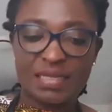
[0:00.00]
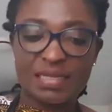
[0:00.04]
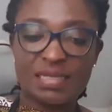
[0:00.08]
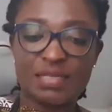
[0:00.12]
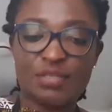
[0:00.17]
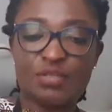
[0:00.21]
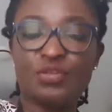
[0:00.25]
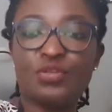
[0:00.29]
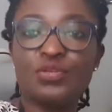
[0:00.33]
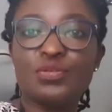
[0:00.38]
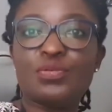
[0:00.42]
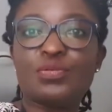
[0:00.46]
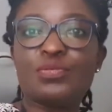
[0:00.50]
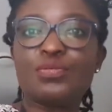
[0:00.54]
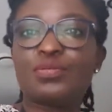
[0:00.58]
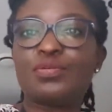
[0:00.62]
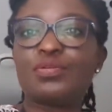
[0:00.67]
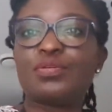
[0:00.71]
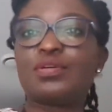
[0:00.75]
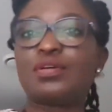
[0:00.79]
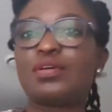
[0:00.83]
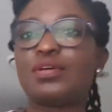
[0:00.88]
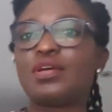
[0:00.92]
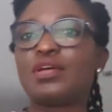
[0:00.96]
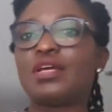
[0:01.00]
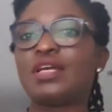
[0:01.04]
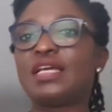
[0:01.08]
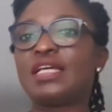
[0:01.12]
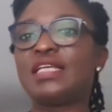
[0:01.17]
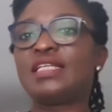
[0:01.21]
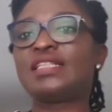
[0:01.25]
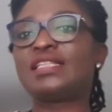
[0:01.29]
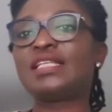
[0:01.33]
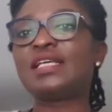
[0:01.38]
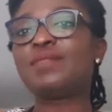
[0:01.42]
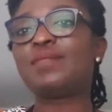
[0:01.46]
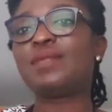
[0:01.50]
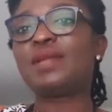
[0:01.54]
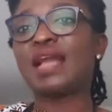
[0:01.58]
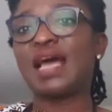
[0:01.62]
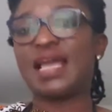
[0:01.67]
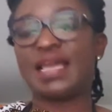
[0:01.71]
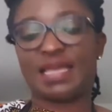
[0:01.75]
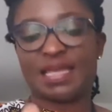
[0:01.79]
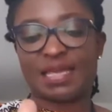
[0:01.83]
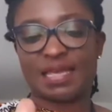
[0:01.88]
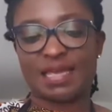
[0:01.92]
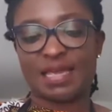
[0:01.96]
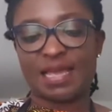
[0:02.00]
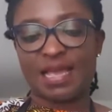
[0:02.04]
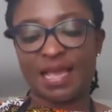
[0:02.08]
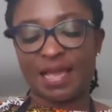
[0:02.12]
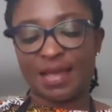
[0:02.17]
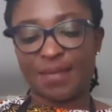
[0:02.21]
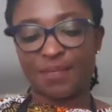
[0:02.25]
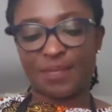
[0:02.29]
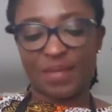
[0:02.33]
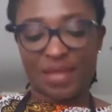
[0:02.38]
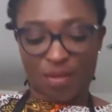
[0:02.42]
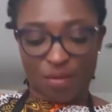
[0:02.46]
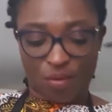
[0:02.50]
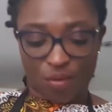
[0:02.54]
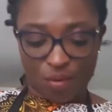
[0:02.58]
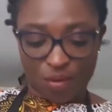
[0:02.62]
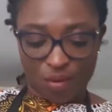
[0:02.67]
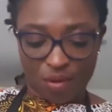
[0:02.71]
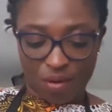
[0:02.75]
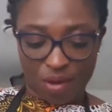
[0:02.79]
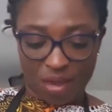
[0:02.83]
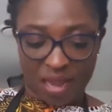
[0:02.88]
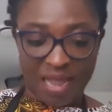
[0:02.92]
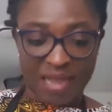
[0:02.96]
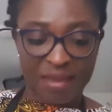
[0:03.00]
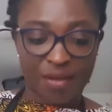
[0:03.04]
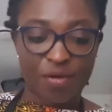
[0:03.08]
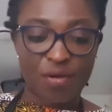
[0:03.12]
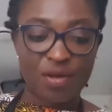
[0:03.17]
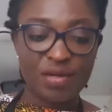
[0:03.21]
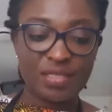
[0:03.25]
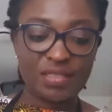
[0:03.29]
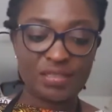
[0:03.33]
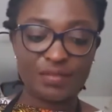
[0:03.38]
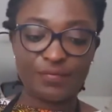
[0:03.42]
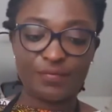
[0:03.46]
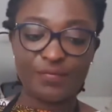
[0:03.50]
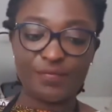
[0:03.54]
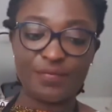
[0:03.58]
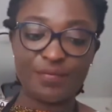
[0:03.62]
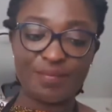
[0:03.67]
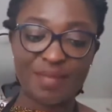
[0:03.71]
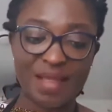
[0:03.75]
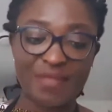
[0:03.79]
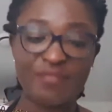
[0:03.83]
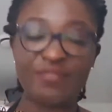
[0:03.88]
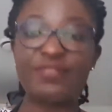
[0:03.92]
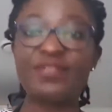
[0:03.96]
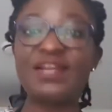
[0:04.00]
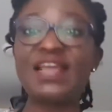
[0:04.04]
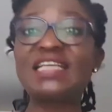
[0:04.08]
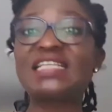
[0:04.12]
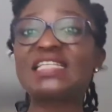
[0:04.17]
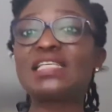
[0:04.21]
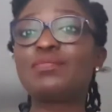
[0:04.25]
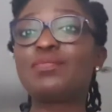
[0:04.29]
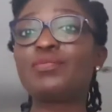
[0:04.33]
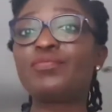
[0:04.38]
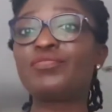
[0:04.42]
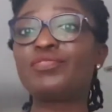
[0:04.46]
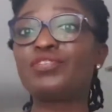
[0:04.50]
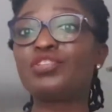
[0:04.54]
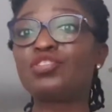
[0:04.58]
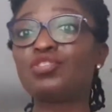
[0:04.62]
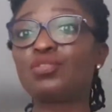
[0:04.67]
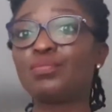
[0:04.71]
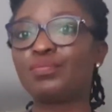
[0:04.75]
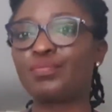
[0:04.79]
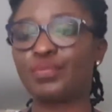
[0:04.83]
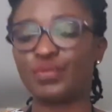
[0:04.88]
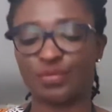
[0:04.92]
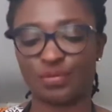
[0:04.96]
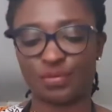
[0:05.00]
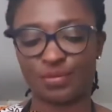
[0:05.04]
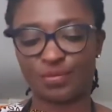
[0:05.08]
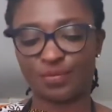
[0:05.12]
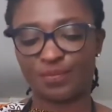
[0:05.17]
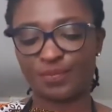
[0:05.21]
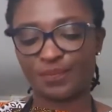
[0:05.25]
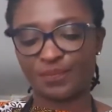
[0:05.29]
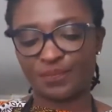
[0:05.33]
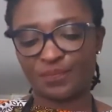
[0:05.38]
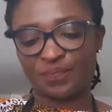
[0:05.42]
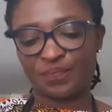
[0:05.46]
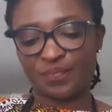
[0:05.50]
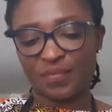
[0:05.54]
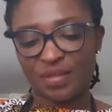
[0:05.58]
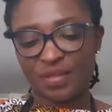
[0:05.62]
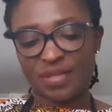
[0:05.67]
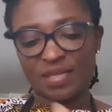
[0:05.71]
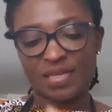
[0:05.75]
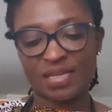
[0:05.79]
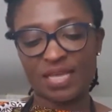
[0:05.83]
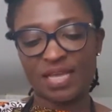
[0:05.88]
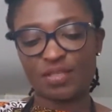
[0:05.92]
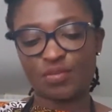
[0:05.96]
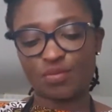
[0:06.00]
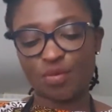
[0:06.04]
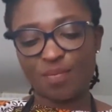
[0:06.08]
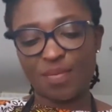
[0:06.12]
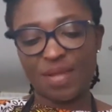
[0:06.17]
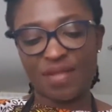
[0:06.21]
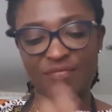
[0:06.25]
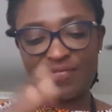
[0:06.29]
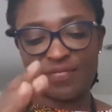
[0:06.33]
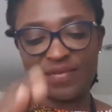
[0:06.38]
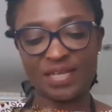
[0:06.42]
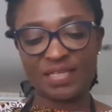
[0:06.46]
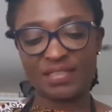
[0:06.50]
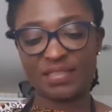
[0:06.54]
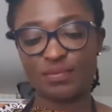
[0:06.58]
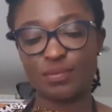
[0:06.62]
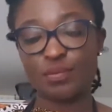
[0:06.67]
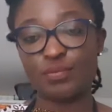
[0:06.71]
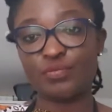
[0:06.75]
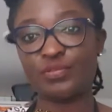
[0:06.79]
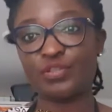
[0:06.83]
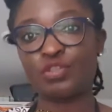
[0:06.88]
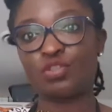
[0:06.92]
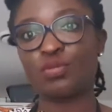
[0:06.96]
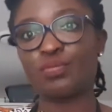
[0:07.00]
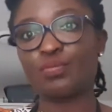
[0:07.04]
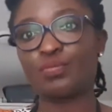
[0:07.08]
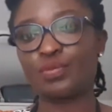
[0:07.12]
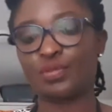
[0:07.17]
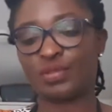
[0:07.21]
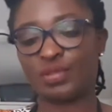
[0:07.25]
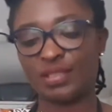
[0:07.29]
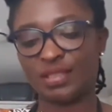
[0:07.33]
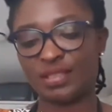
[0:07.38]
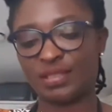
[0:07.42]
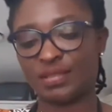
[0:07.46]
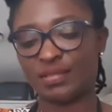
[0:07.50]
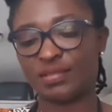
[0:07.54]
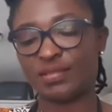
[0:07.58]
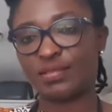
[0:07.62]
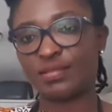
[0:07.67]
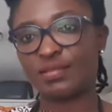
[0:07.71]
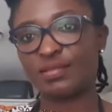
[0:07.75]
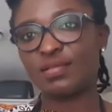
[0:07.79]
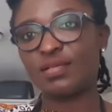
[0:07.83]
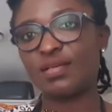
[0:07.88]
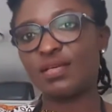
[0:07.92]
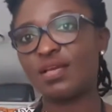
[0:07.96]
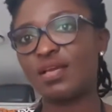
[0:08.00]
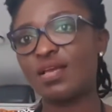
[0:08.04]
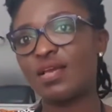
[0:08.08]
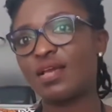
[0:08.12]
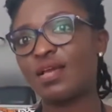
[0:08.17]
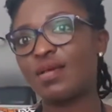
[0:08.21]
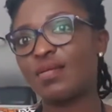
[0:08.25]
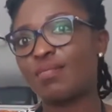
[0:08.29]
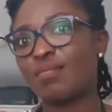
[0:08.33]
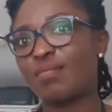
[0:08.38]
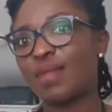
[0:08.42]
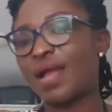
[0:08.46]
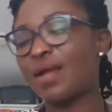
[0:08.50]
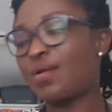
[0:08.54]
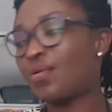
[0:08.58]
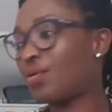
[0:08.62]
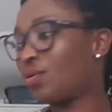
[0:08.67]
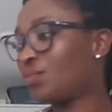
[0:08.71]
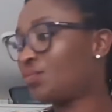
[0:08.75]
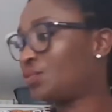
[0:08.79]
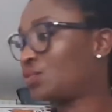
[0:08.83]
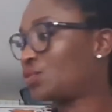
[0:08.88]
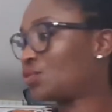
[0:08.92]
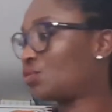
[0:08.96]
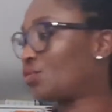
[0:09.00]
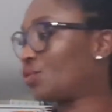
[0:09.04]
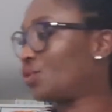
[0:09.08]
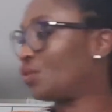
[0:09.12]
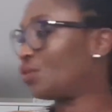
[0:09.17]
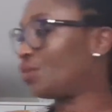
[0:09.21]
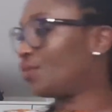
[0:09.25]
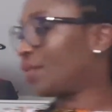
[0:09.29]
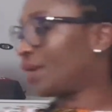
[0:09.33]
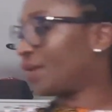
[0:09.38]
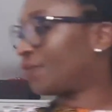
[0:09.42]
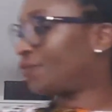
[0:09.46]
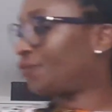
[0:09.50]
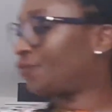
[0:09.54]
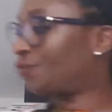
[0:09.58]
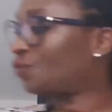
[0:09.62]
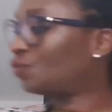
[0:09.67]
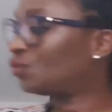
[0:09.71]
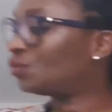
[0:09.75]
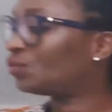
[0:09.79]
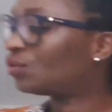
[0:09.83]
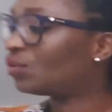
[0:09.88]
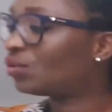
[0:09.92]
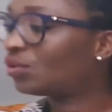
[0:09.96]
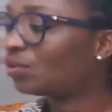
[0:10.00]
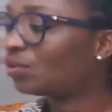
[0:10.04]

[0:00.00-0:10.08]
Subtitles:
You know, it seemed like, or I call it my flexible vision board. Guess what my flexible vision board is? My home screen on my phone.